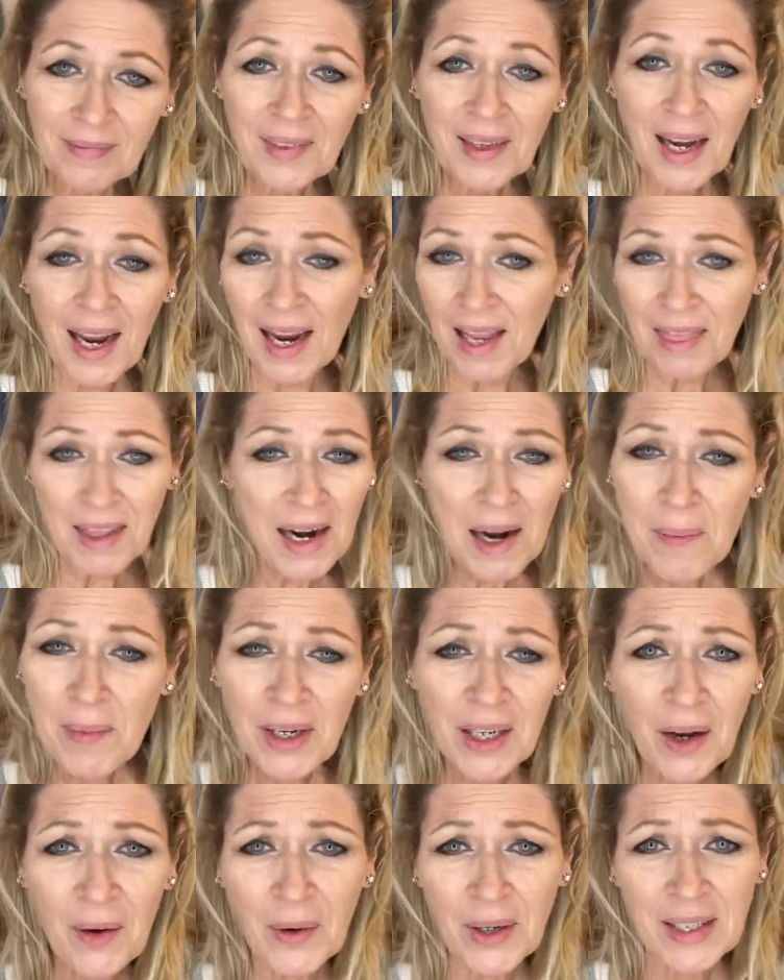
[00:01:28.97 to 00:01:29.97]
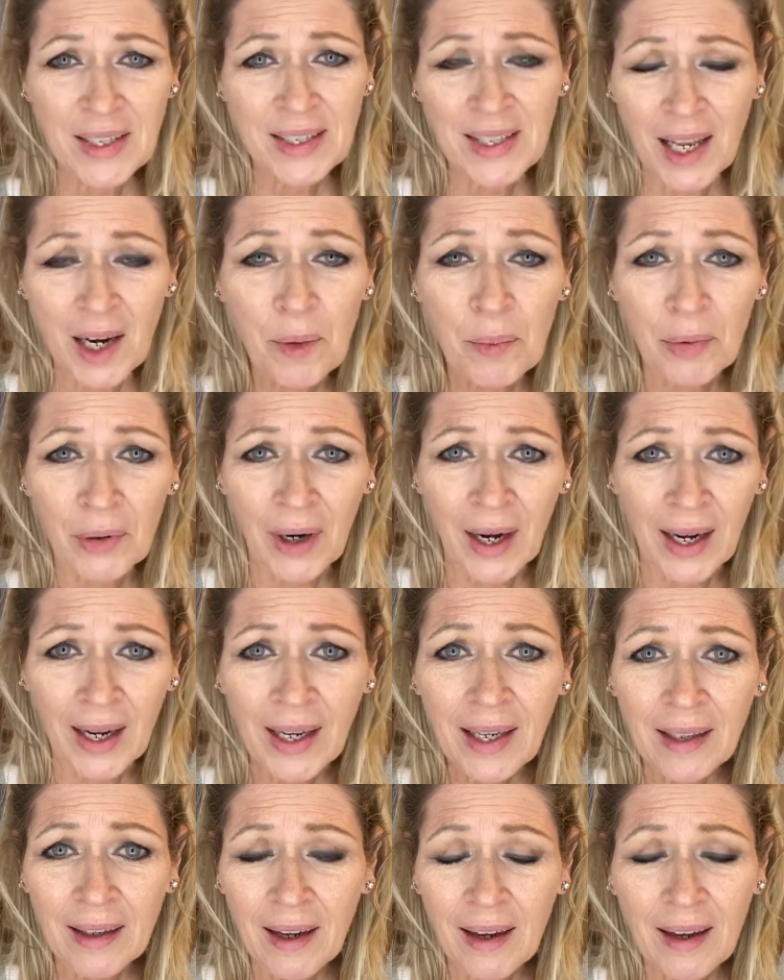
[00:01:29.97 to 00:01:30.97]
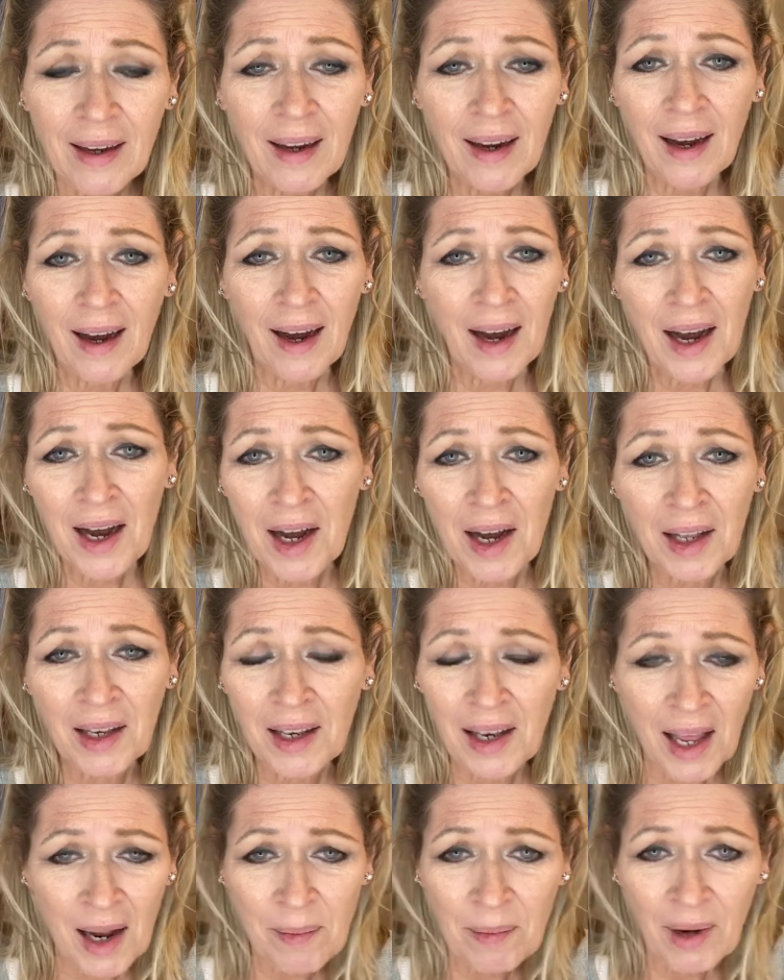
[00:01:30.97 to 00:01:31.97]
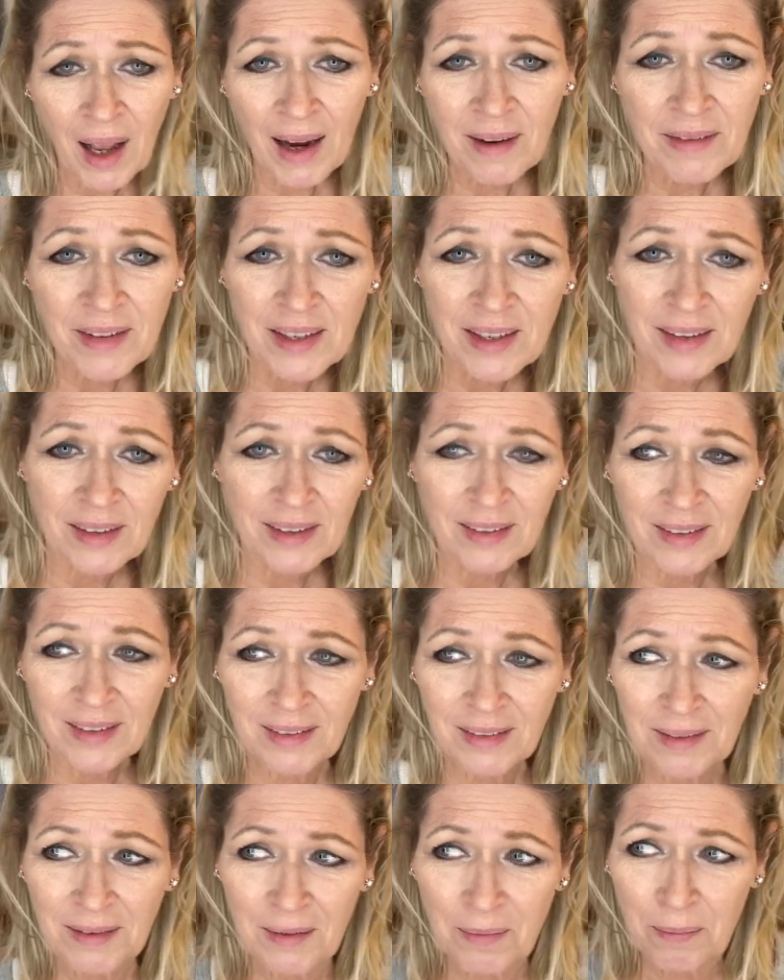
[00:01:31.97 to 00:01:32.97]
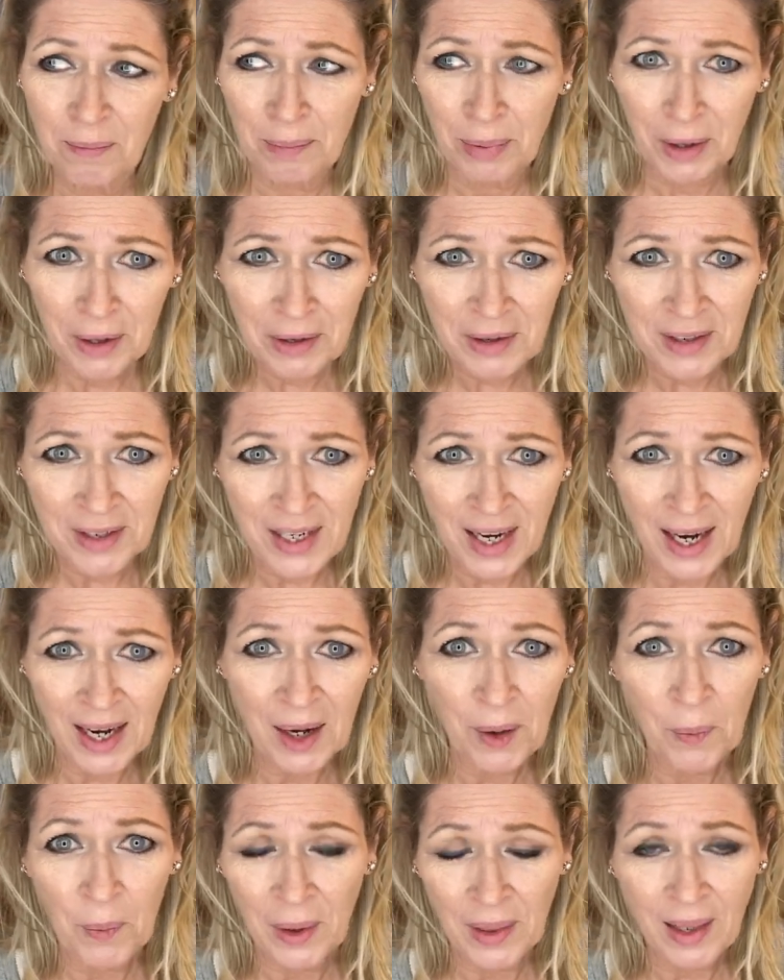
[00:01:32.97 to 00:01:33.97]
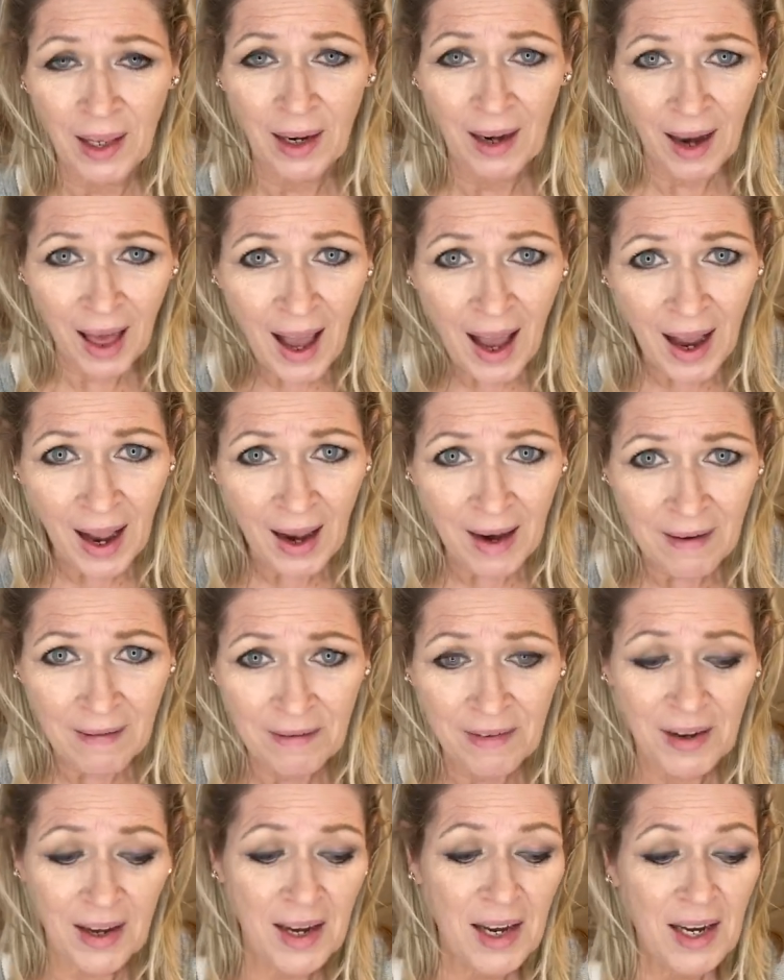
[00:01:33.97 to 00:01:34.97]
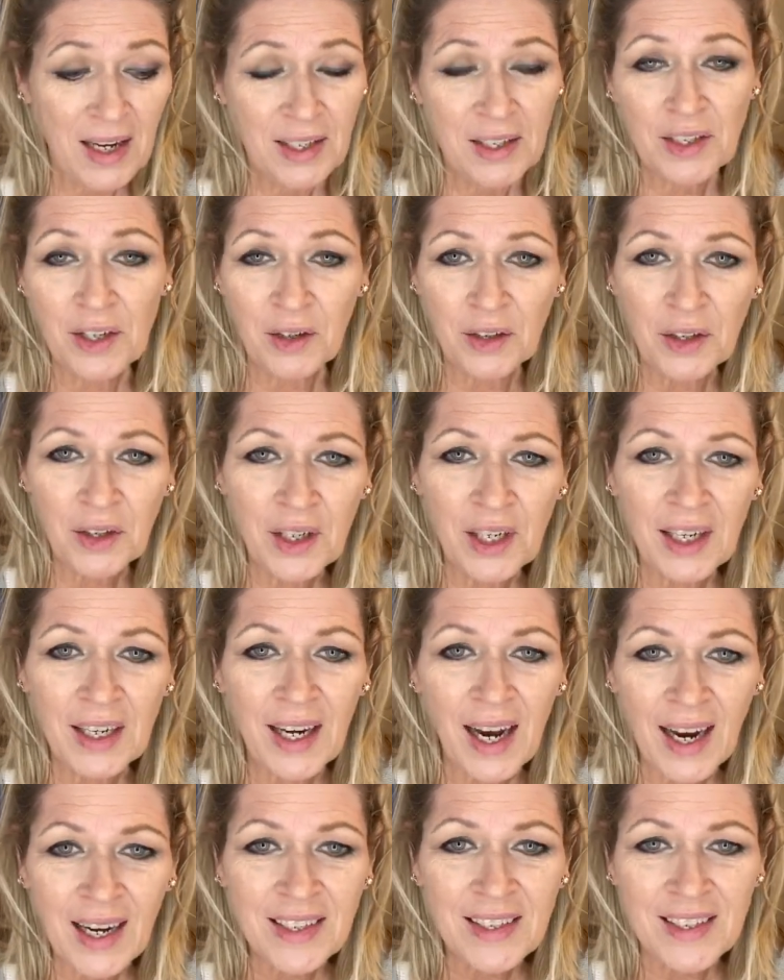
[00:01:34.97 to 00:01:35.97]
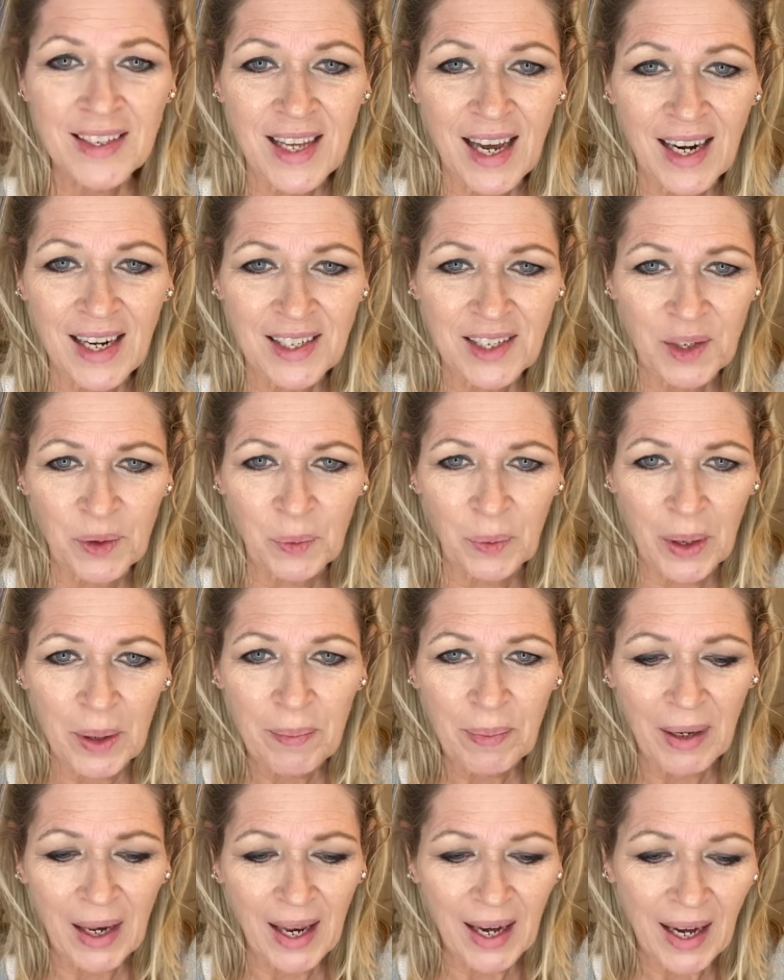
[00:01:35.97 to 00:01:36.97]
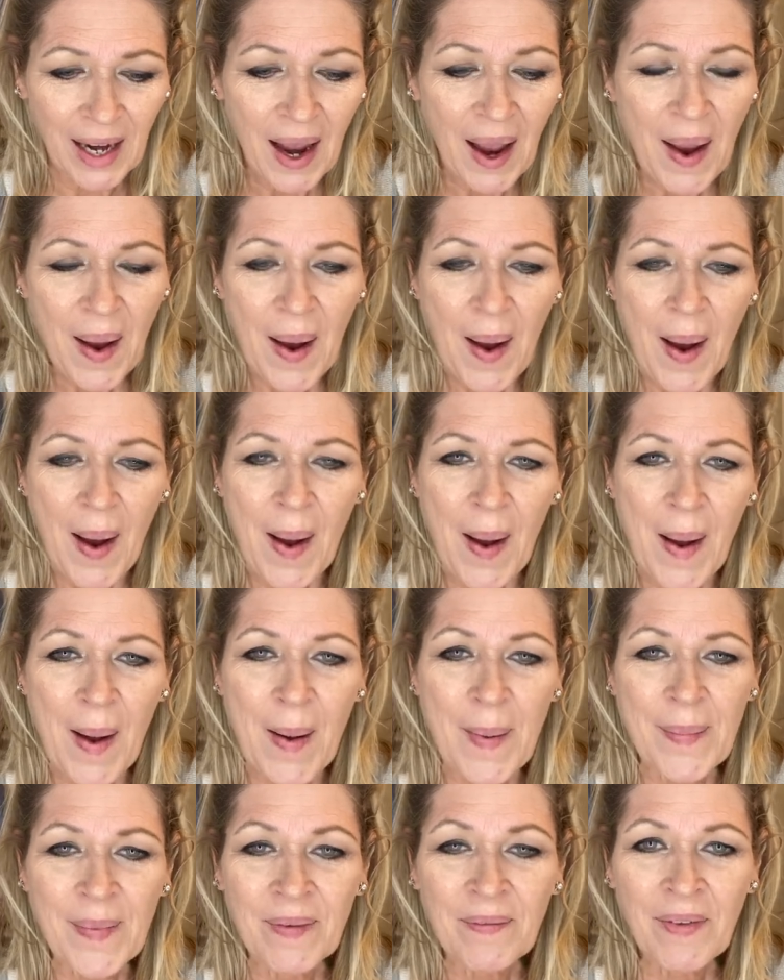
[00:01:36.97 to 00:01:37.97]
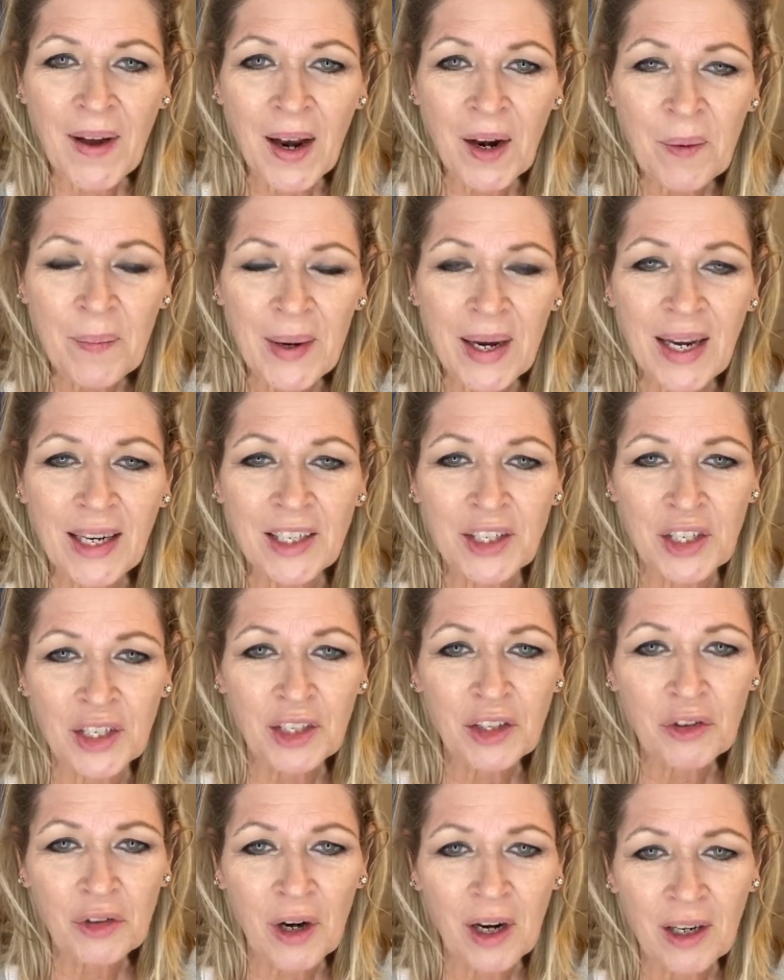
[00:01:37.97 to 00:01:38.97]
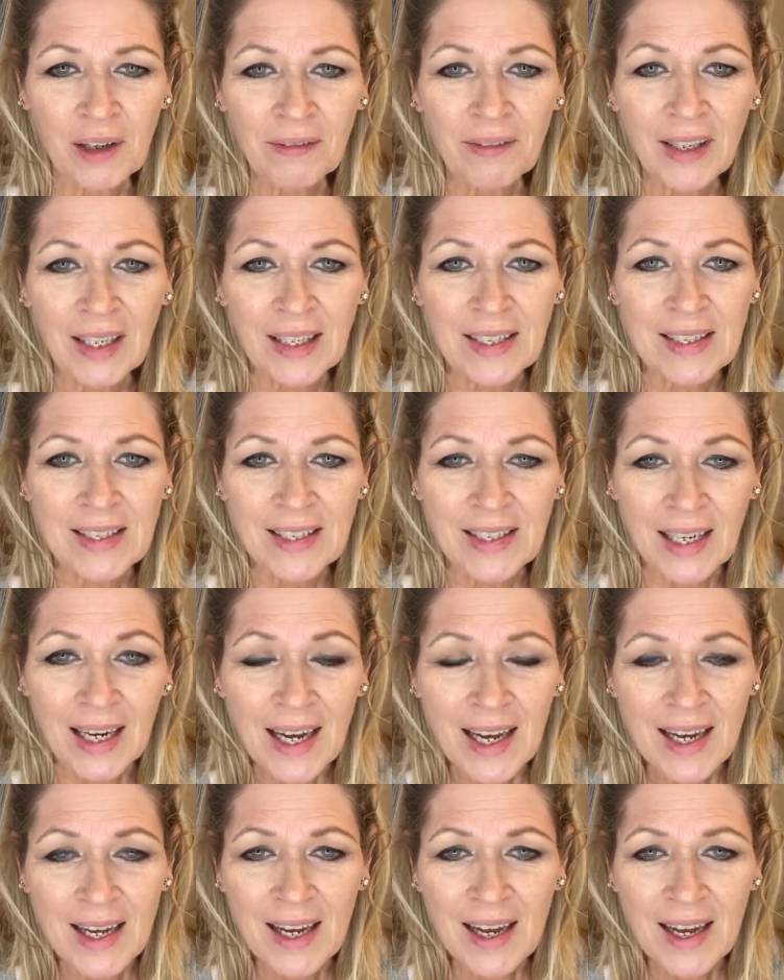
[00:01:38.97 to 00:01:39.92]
And then I'm going to go and celebrate Lime Life's birthday with a live. So you can catch that as a replay. Follow me at Jill Trotter Valencia.